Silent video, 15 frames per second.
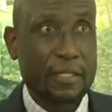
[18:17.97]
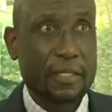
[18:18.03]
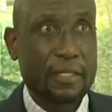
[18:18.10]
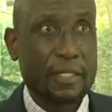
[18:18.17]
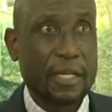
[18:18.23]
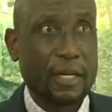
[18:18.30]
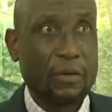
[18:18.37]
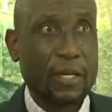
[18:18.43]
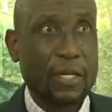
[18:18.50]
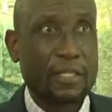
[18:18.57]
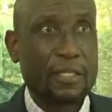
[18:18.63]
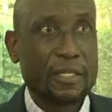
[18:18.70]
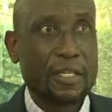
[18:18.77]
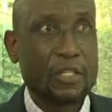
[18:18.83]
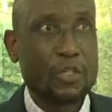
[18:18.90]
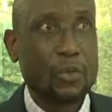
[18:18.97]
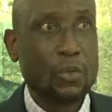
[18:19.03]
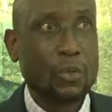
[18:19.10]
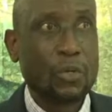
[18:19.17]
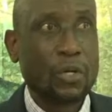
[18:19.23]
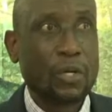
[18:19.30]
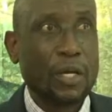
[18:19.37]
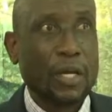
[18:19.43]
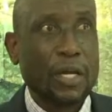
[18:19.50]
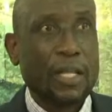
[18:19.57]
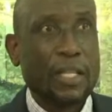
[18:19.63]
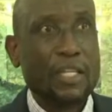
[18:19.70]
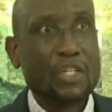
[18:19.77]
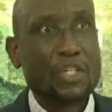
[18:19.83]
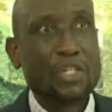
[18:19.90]
sits down and says, look,
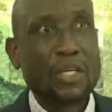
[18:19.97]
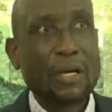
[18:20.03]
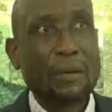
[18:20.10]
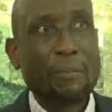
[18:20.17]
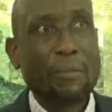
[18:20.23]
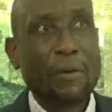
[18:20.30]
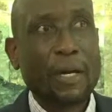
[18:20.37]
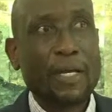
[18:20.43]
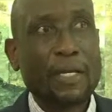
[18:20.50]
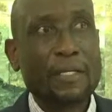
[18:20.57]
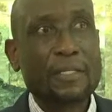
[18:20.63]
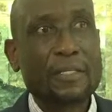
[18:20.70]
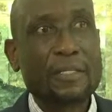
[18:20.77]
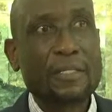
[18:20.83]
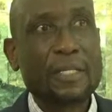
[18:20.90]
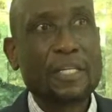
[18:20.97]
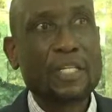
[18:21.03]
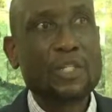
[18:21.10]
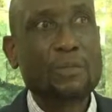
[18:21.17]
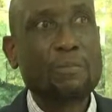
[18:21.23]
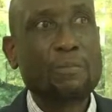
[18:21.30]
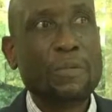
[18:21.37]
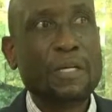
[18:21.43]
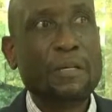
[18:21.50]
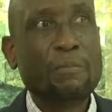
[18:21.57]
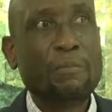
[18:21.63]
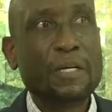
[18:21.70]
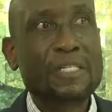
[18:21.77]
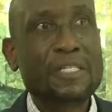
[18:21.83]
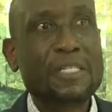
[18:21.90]
the share price is being
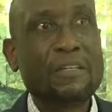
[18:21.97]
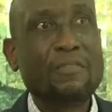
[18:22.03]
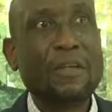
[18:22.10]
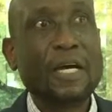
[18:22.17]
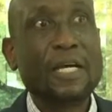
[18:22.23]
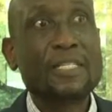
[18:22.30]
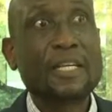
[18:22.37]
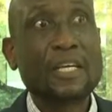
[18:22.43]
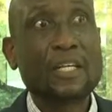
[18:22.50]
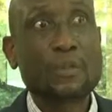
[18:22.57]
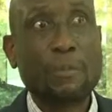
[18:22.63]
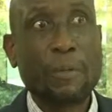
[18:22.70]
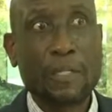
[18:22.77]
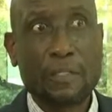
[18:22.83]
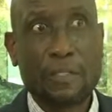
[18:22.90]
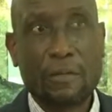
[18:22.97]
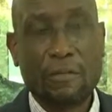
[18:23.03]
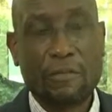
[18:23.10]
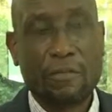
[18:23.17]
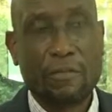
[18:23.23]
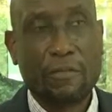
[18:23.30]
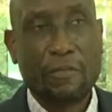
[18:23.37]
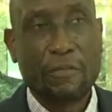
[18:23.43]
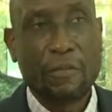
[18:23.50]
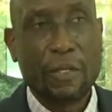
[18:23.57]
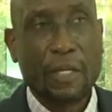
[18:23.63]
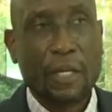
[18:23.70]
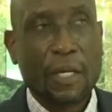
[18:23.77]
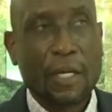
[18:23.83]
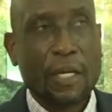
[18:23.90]
perceived as expensive.
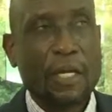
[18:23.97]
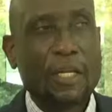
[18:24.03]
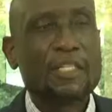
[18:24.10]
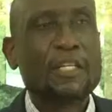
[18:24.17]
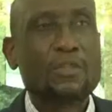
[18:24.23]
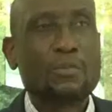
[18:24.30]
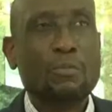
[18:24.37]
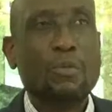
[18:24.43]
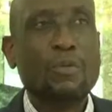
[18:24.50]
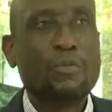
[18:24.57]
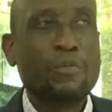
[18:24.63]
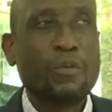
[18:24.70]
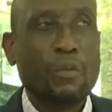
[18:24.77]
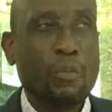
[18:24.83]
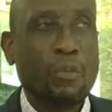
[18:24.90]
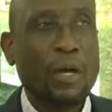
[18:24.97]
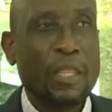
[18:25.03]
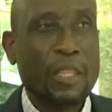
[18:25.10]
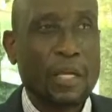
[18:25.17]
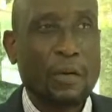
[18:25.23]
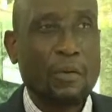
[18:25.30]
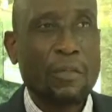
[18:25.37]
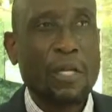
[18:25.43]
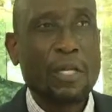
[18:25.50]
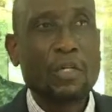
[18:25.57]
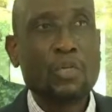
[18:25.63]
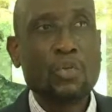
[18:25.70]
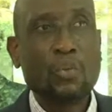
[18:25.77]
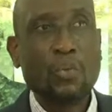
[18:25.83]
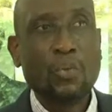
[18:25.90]
It has moved from
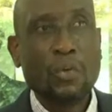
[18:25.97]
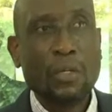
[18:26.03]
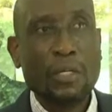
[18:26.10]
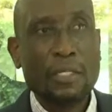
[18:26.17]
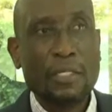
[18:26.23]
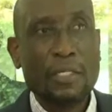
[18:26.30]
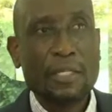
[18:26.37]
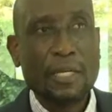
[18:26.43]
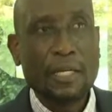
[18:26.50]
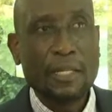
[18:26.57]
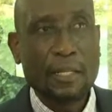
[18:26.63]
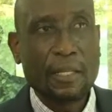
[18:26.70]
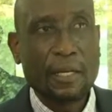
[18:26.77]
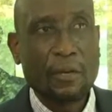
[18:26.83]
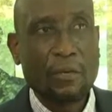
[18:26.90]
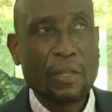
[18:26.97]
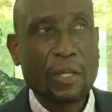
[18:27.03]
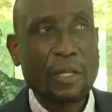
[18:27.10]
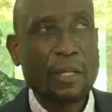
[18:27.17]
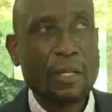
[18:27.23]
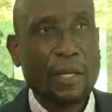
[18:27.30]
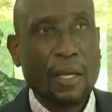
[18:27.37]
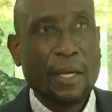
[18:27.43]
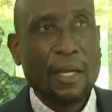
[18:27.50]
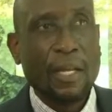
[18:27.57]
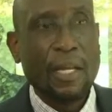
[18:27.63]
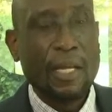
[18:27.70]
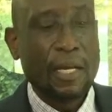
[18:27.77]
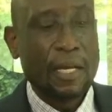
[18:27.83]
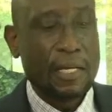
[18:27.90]
1,000 to 10,000.
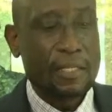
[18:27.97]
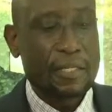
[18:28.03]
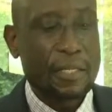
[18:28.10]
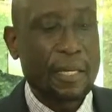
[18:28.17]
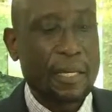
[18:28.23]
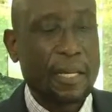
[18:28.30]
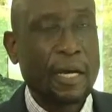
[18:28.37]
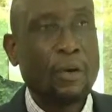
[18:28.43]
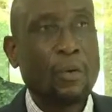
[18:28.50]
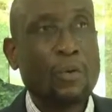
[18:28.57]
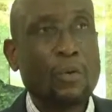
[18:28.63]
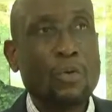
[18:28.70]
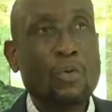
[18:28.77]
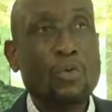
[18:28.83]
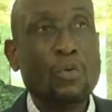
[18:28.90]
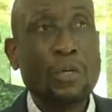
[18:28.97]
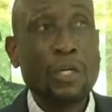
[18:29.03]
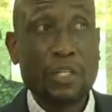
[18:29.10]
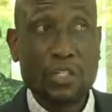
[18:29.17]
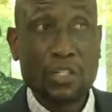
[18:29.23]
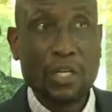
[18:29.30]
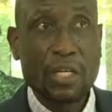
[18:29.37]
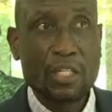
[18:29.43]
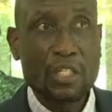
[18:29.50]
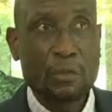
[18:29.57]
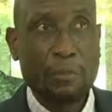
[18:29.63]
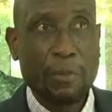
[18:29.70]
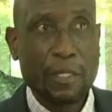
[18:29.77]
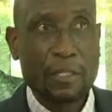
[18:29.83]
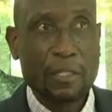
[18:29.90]
Let us now do a share
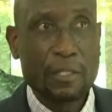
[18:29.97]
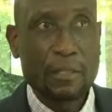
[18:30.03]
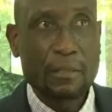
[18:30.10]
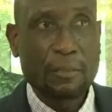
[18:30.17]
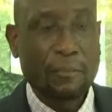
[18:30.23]
split.